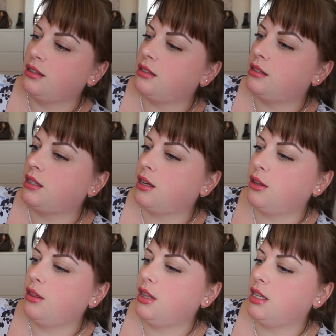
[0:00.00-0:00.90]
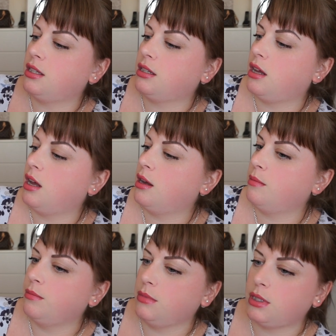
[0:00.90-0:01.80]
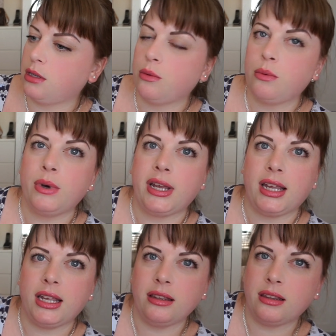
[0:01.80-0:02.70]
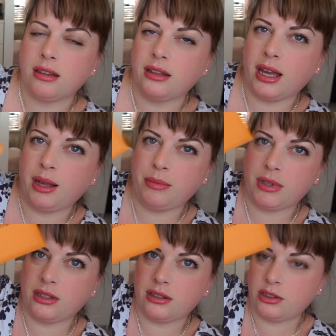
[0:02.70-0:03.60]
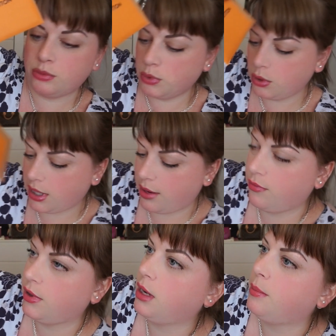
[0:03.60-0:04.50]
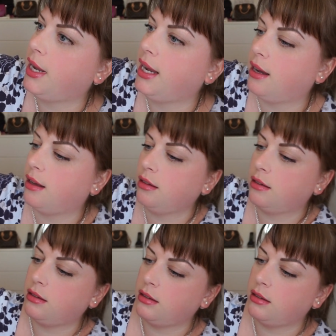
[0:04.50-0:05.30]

So this comes with, there's a small envelope here